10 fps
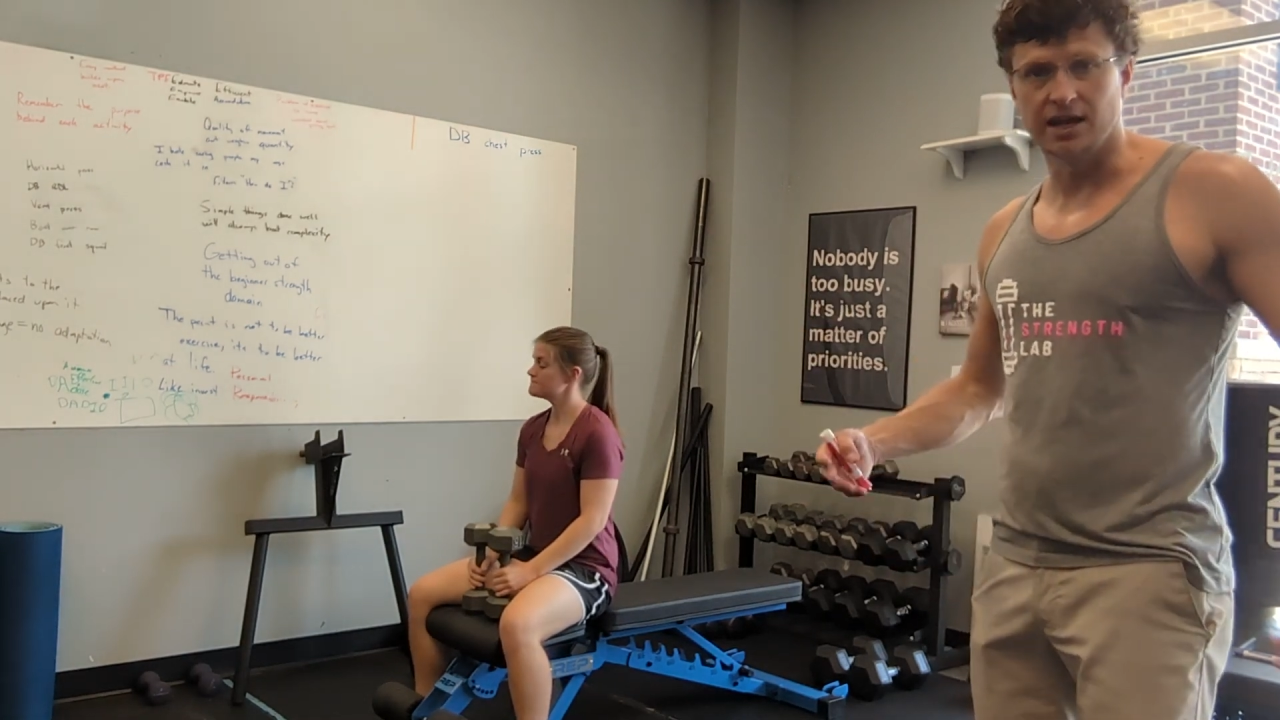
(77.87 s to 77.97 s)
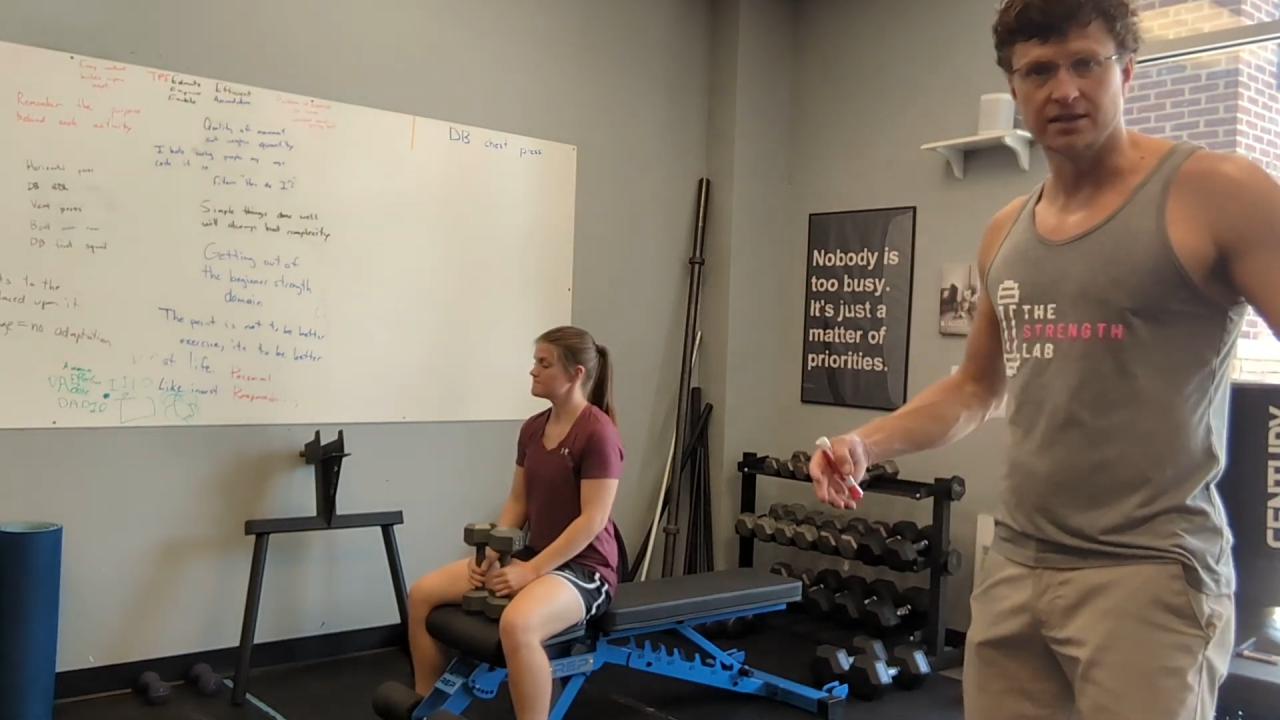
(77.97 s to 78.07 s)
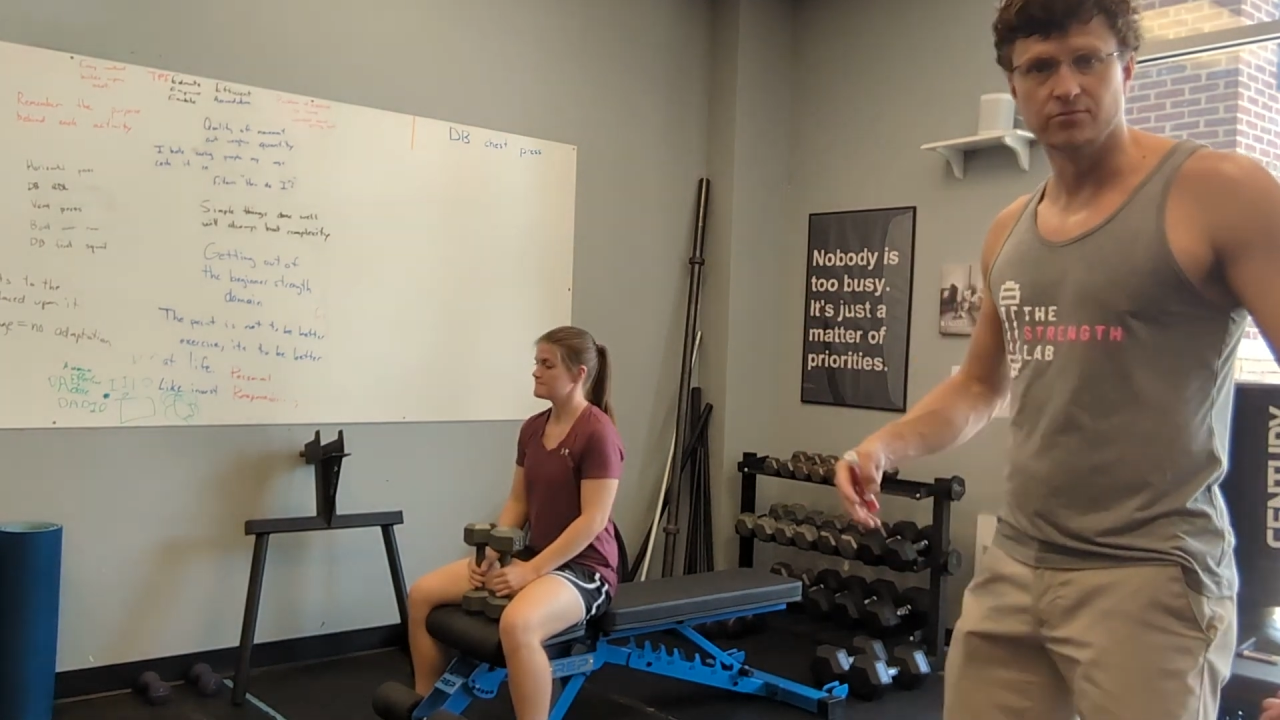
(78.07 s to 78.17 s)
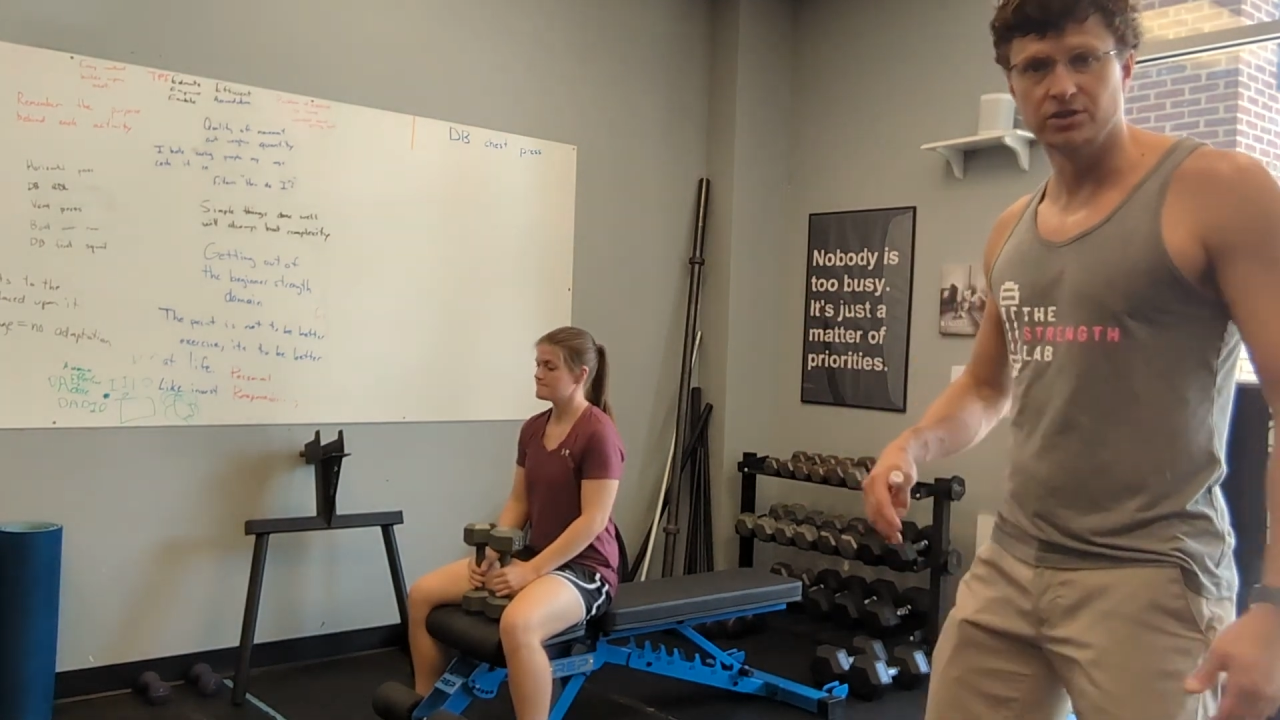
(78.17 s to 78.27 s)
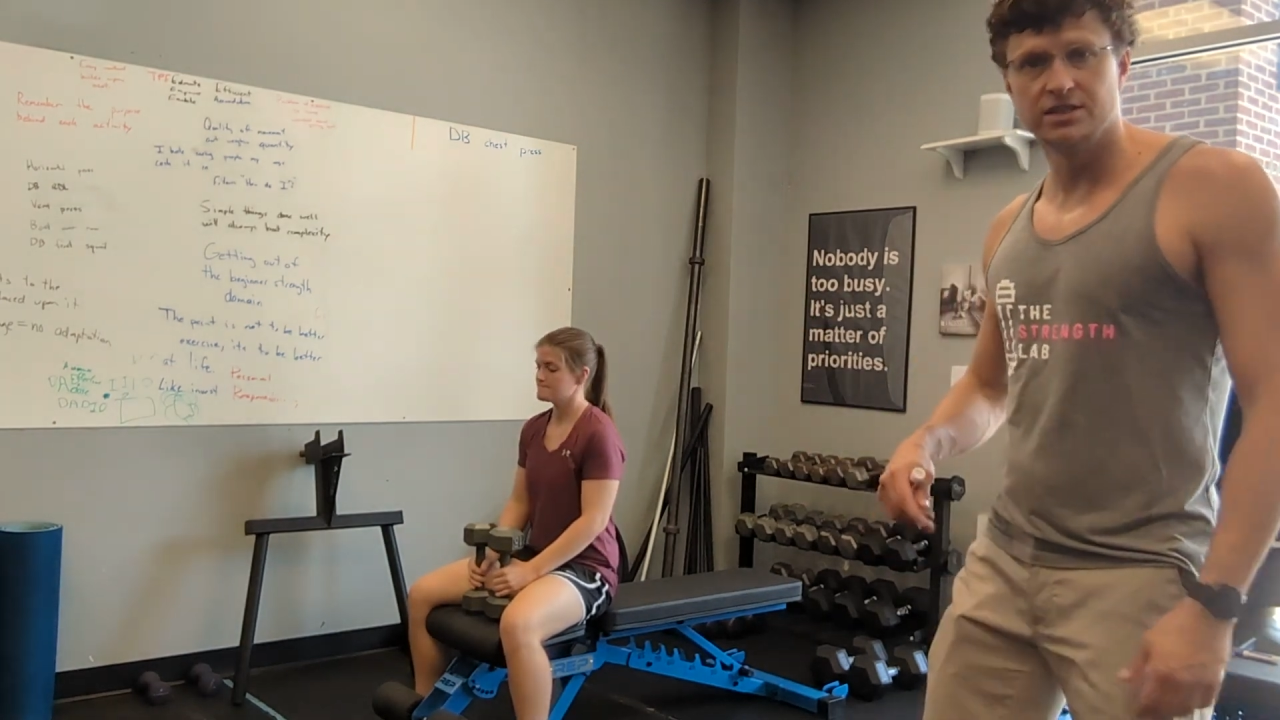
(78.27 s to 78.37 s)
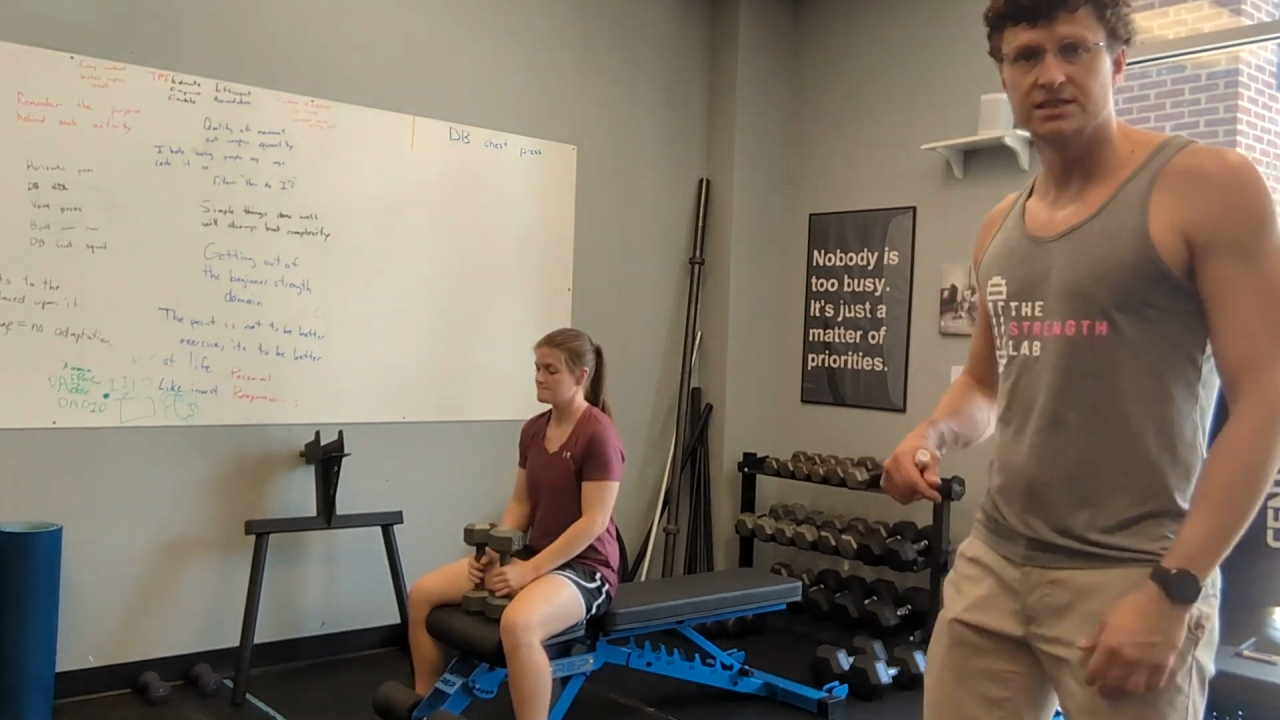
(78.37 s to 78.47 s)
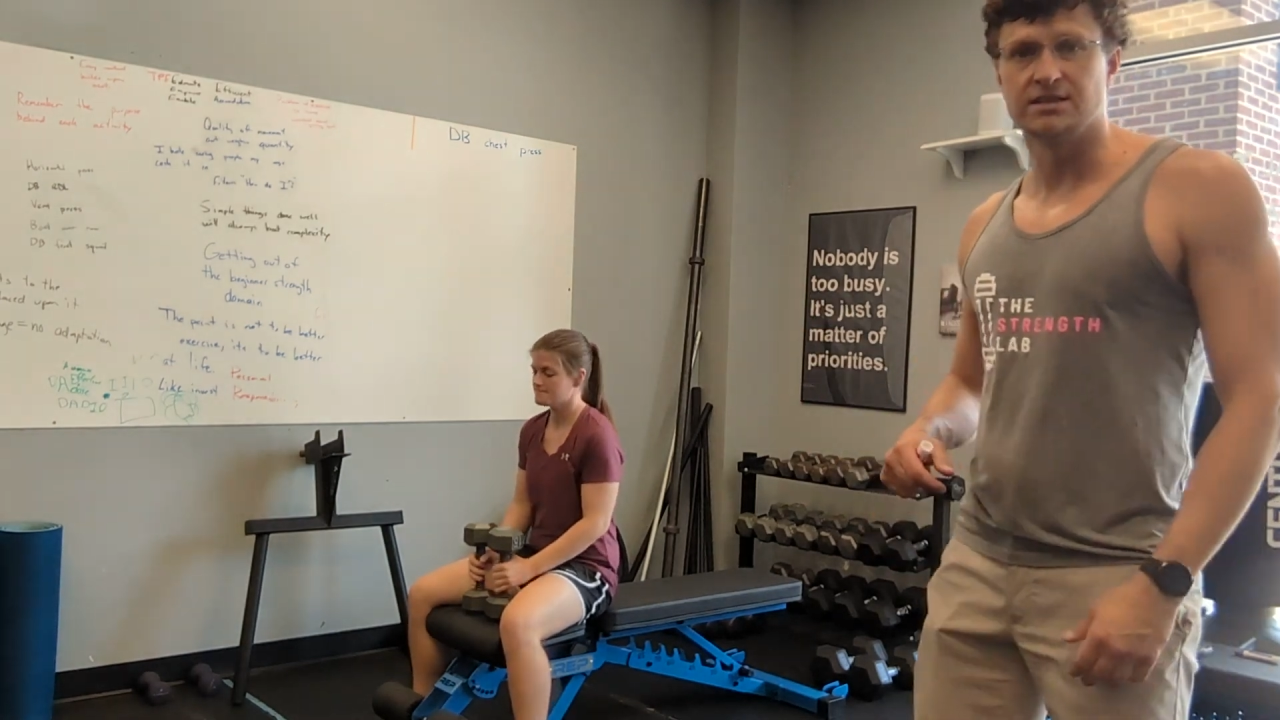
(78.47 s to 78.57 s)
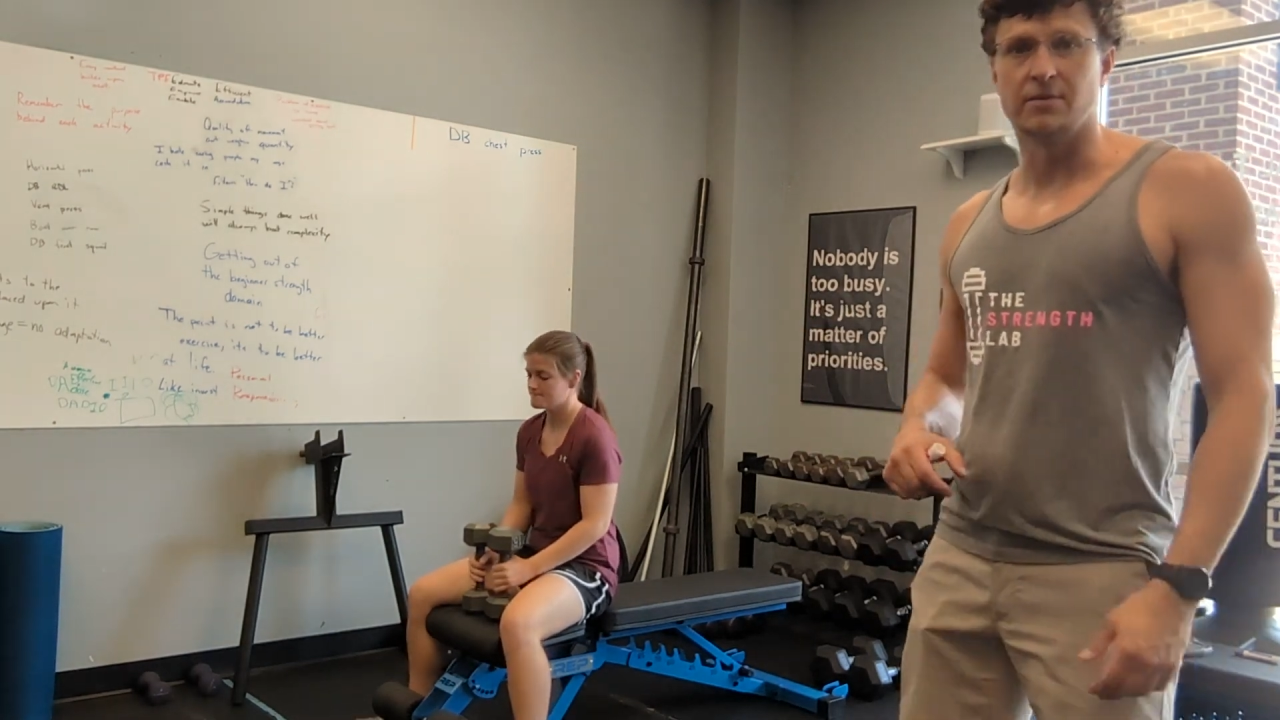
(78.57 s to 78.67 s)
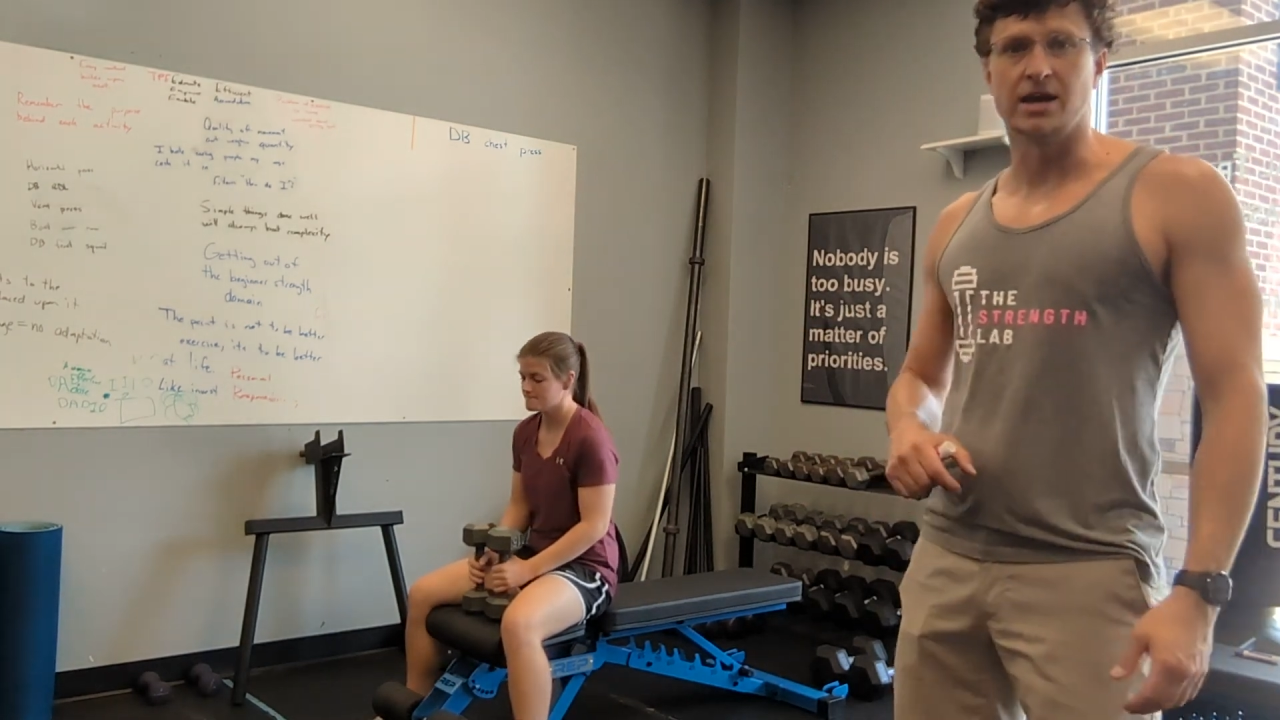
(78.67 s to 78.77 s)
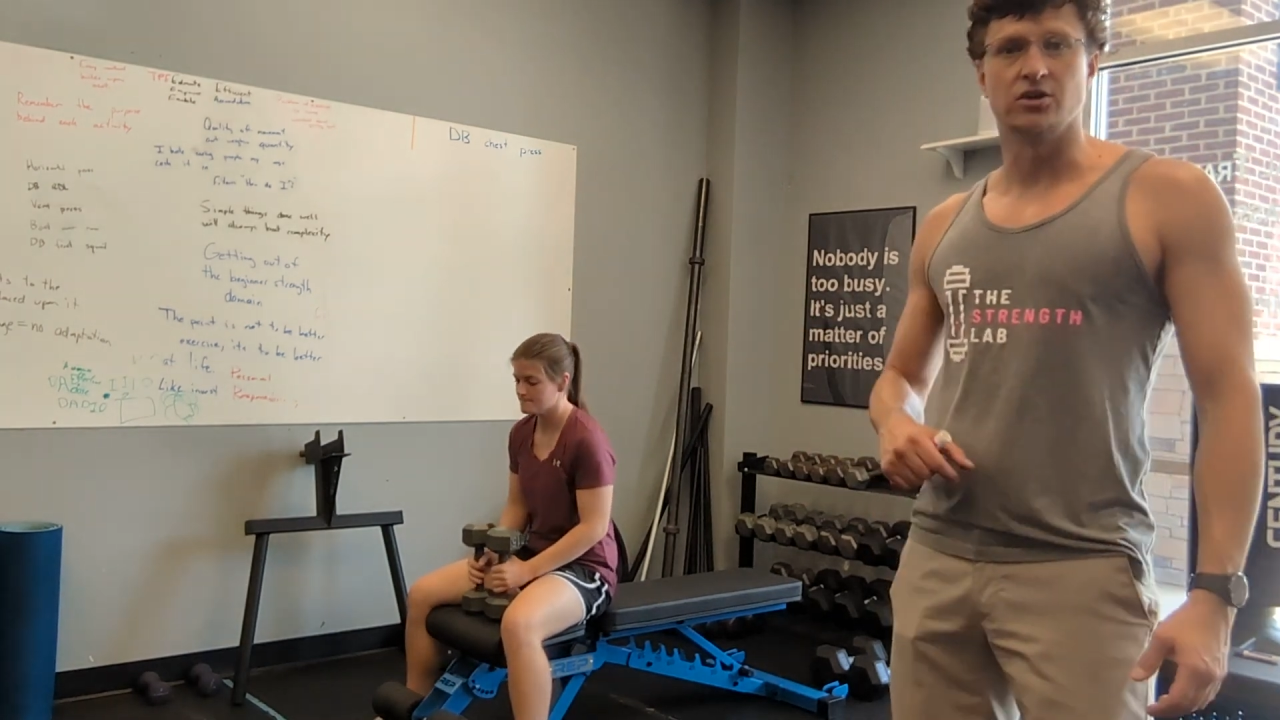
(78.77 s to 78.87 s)
It really does
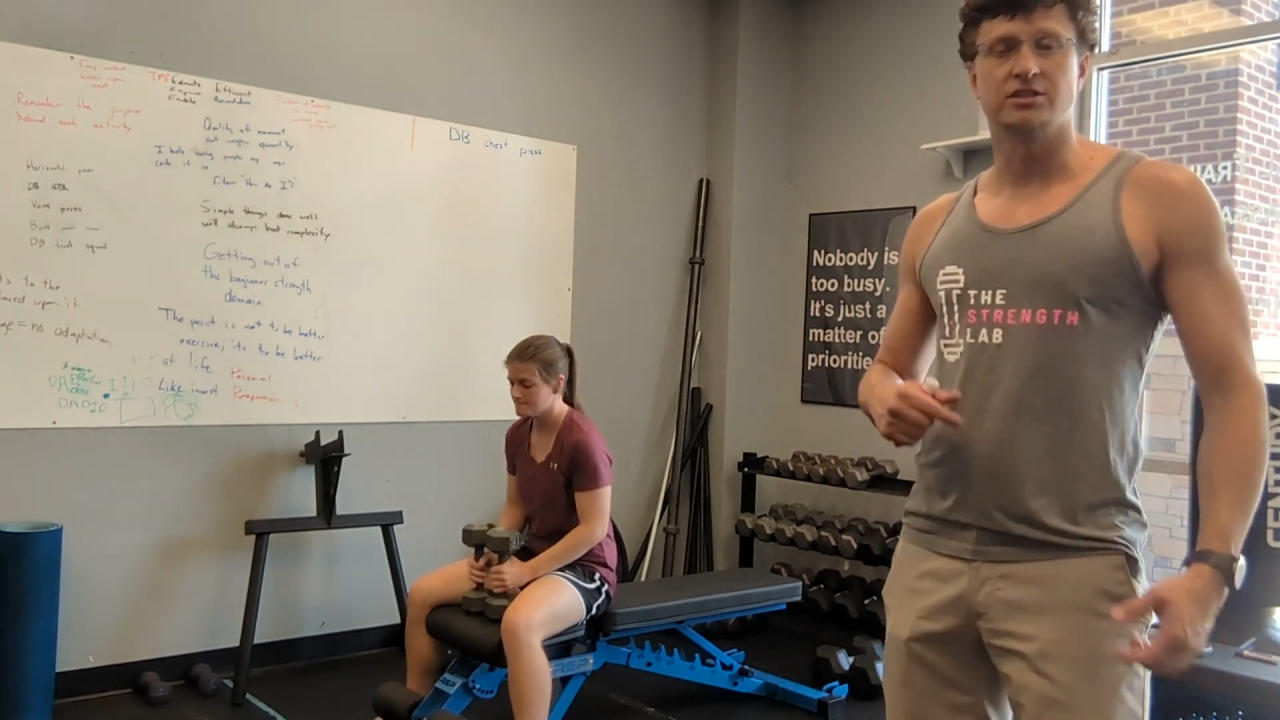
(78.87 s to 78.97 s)
not matter,